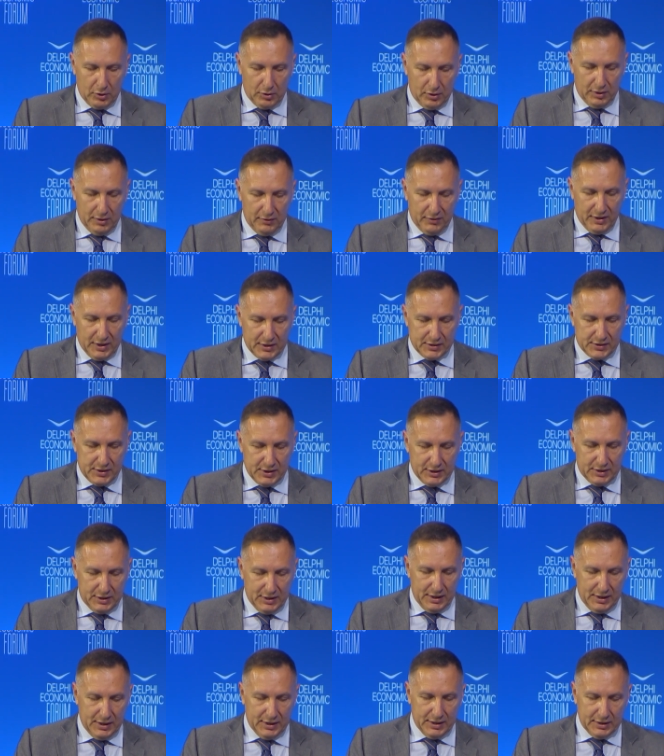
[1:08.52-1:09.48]

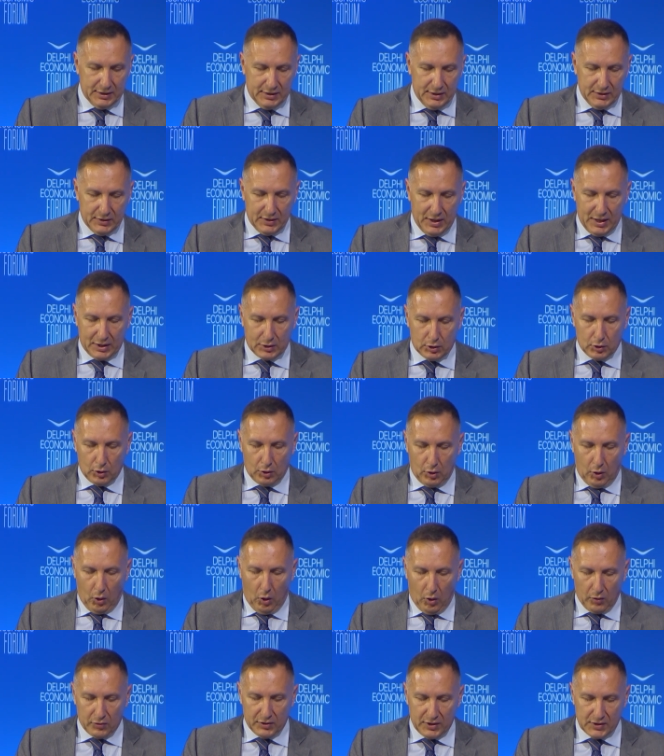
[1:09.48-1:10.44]
University, director
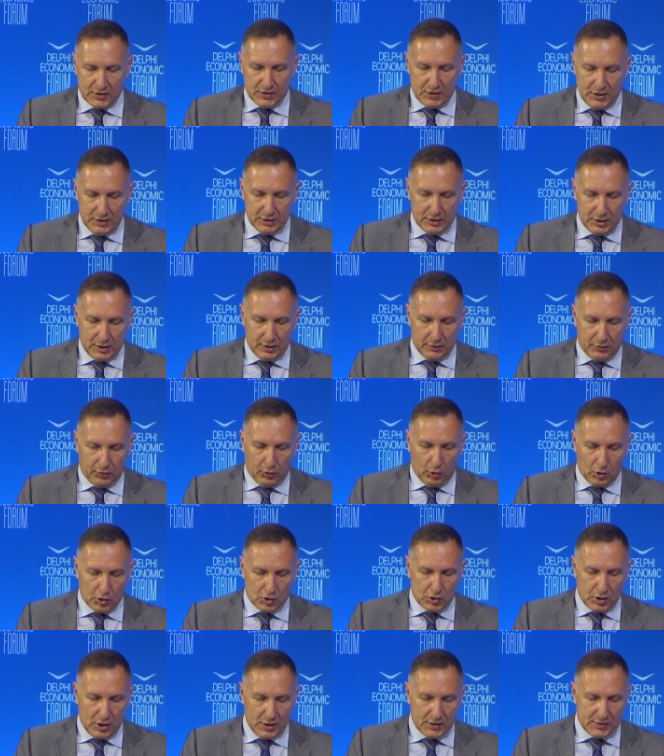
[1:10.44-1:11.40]
of the Center
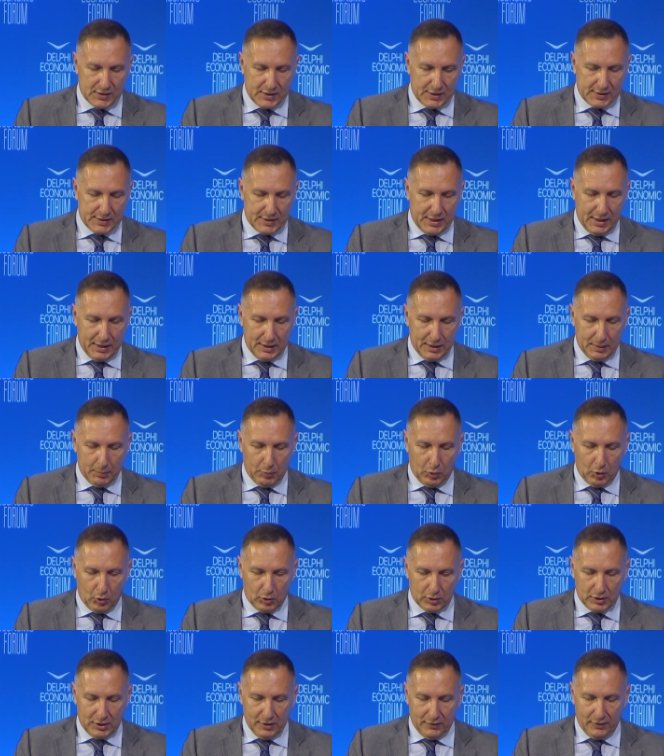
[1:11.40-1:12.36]
for
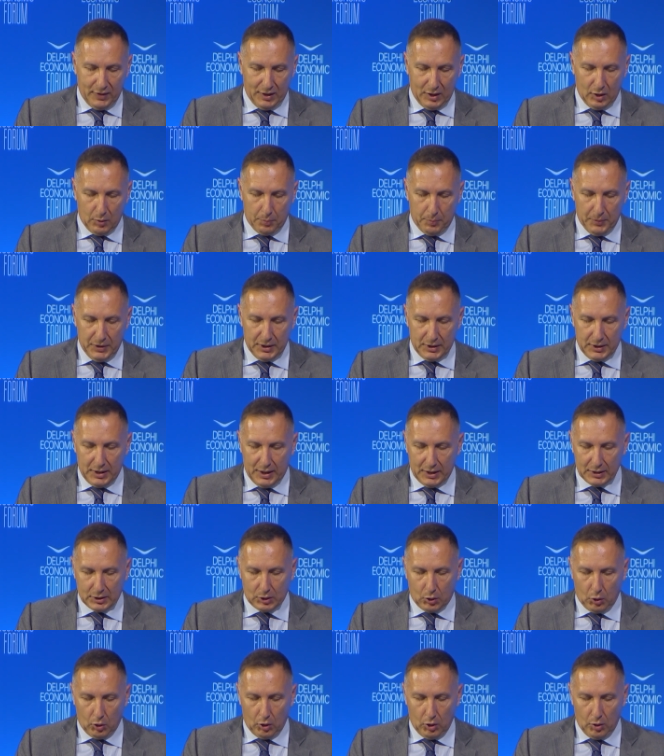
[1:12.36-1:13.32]
Sustainable Development
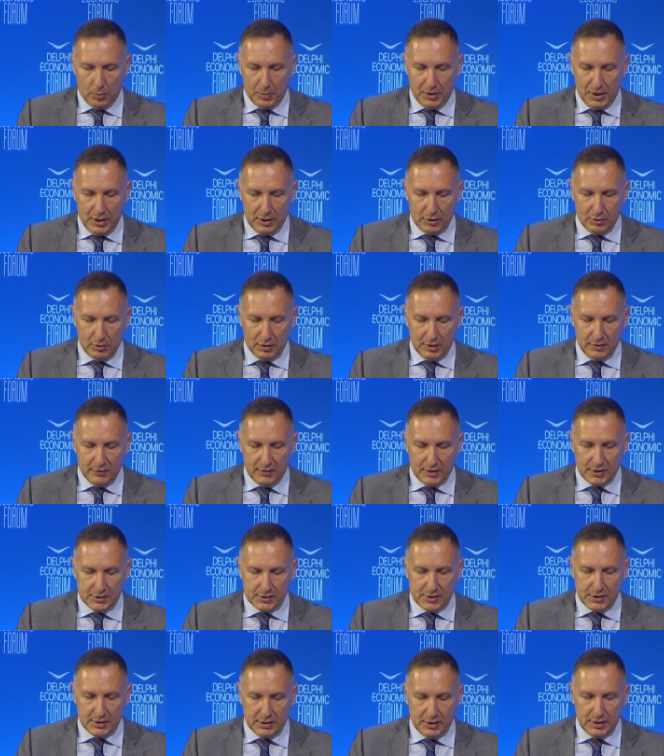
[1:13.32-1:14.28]
at Columbia
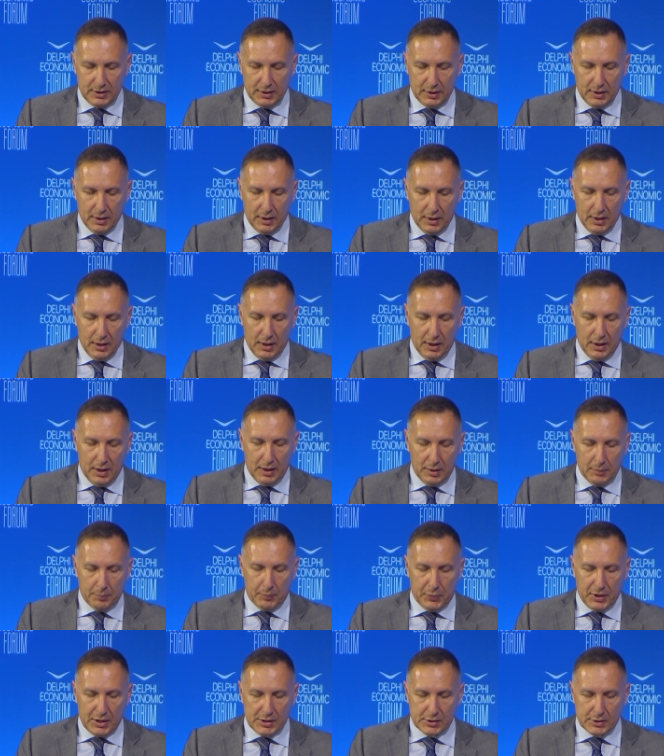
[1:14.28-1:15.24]
University,
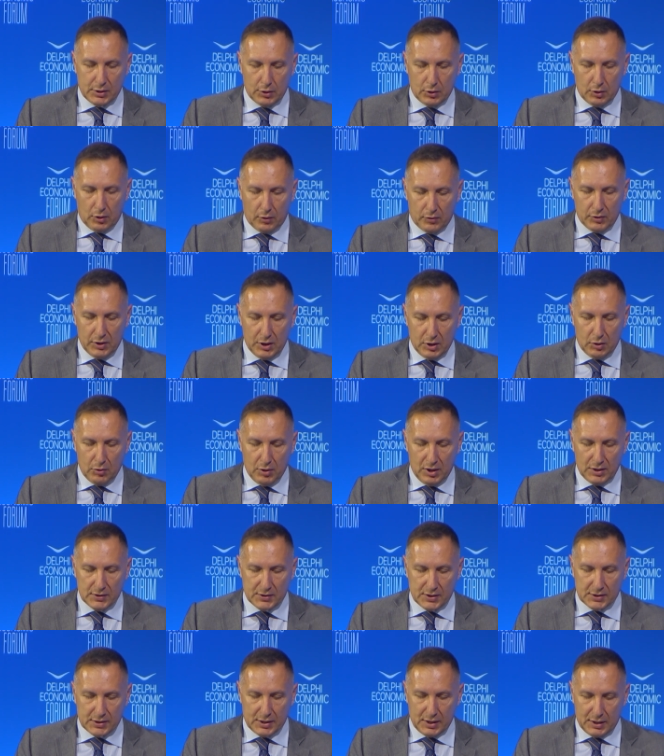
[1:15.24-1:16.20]
and president of the
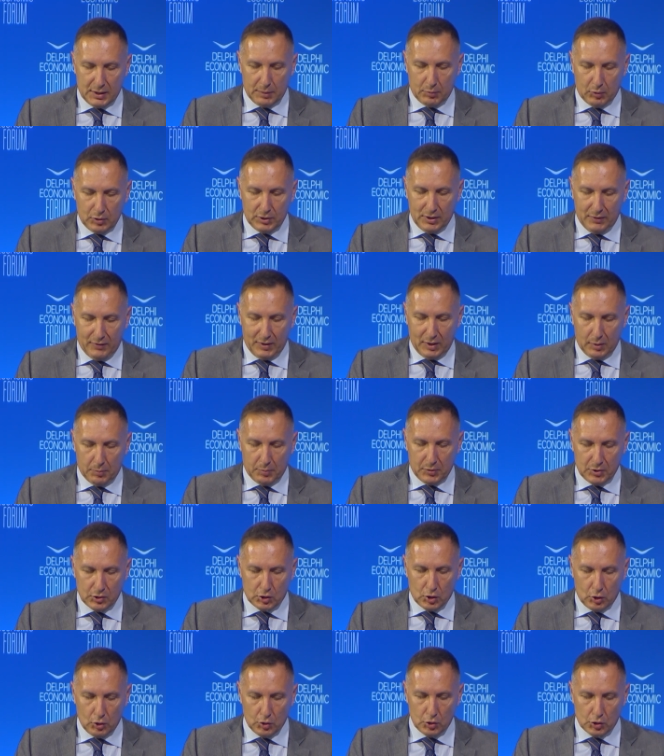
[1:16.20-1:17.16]
UN Sustainable
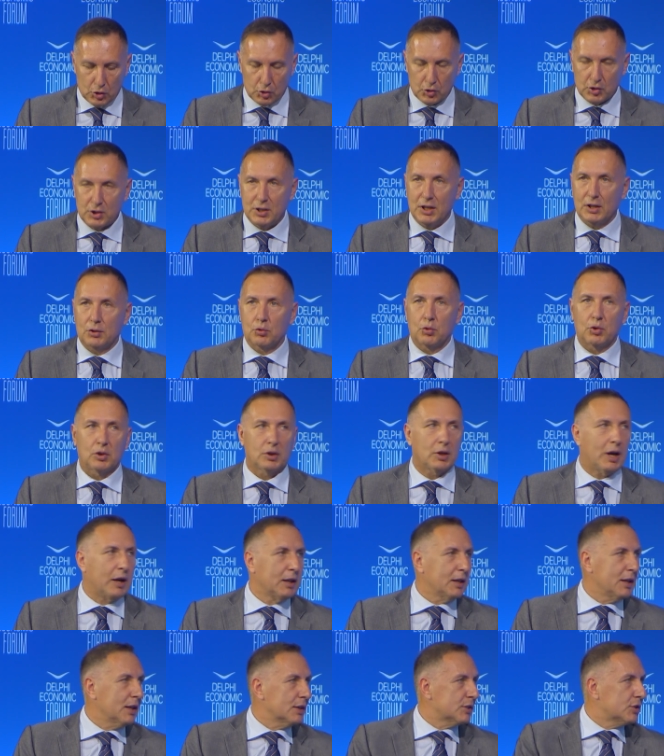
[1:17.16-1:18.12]
Development Solutions Network.
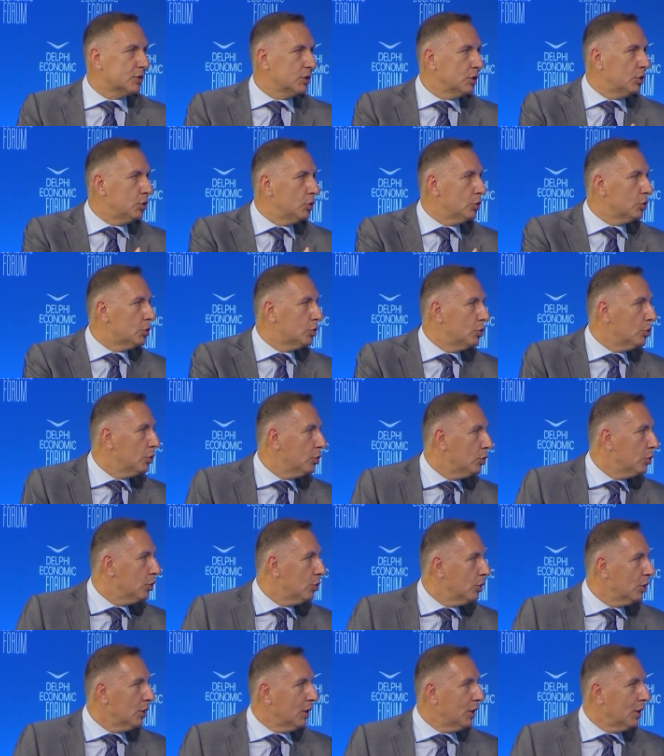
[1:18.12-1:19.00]
I guess you two